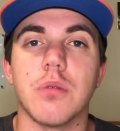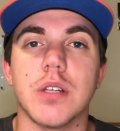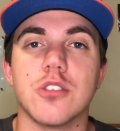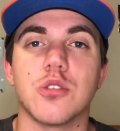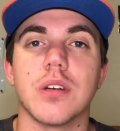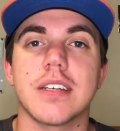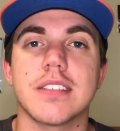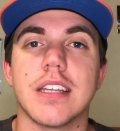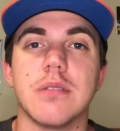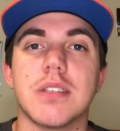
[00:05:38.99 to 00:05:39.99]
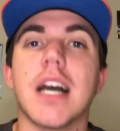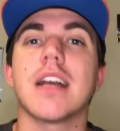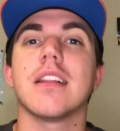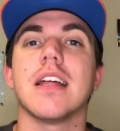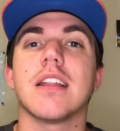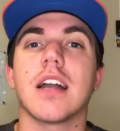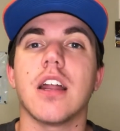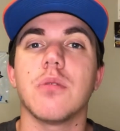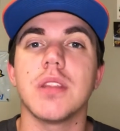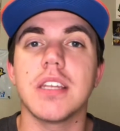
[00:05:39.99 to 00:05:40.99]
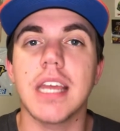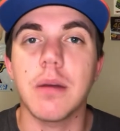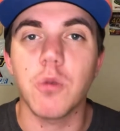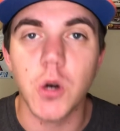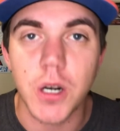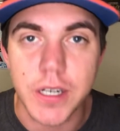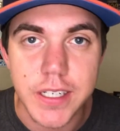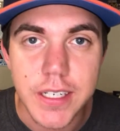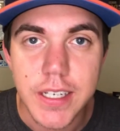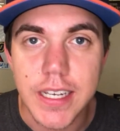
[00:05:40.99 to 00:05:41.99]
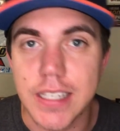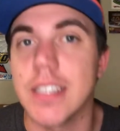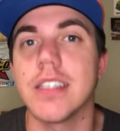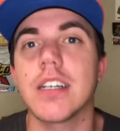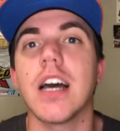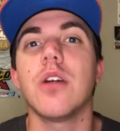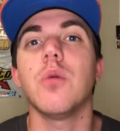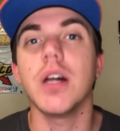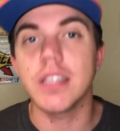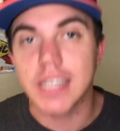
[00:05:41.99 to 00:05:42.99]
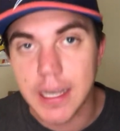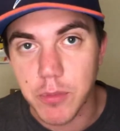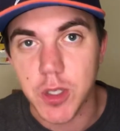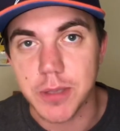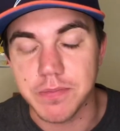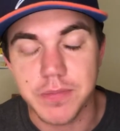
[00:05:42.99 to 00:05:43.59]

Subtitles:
when Truex said he was not going to let Logano win the damn war. And then Logano won the damn war.